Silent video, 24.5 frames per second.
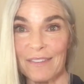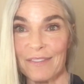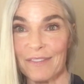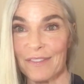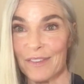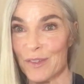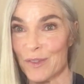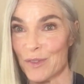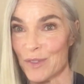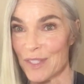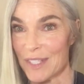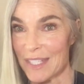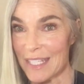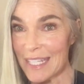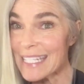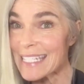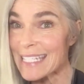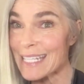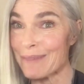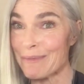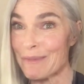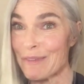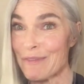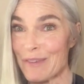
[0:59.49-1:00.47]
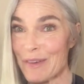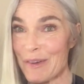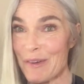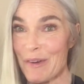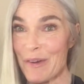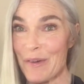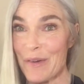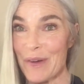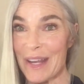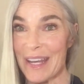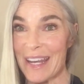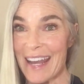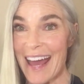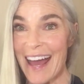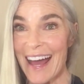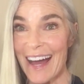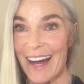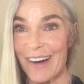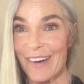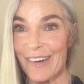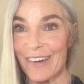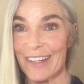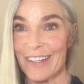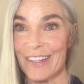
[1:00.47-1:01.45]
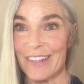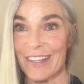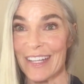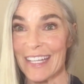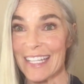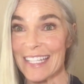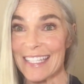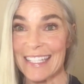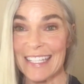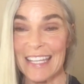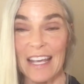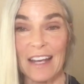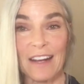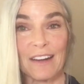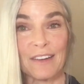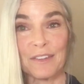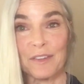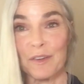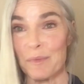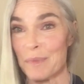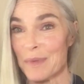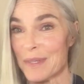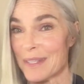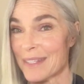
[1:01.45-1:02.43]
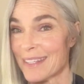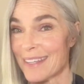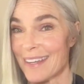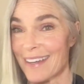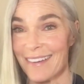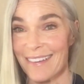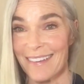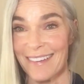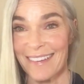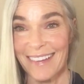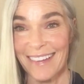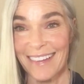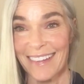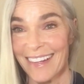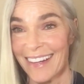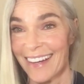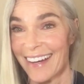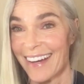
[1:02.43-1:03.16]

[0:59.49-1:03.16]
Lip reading: If you see some of it grow in now and you get scared, don't be scared.